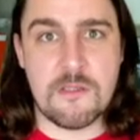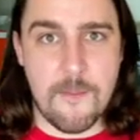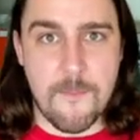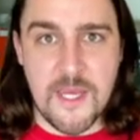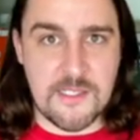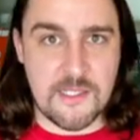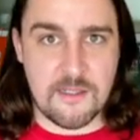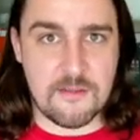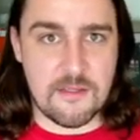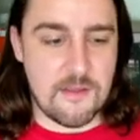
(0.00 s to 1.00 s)

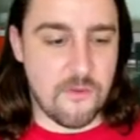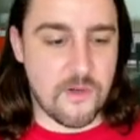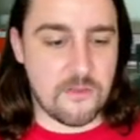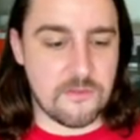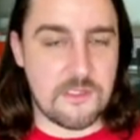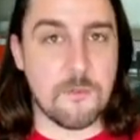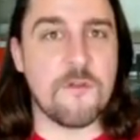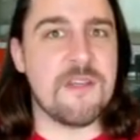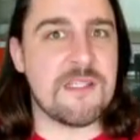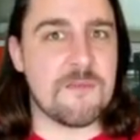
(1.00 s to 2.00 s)
amazing in their roles. The
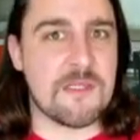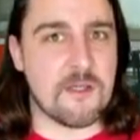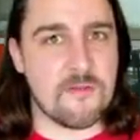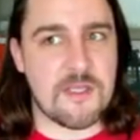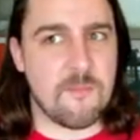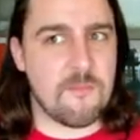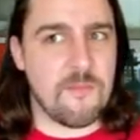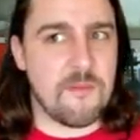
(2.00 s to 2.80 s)
movies themselves are,